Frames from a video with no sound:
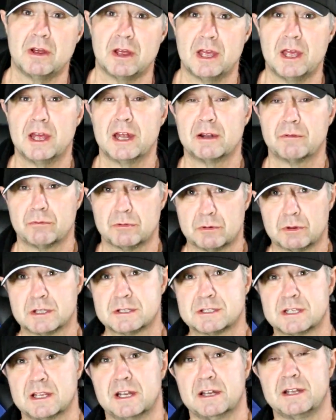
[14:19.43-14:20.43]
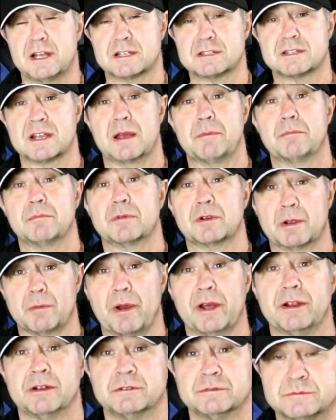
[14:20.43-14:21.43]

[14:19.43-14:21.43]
and we'll see you next time. Goodbye.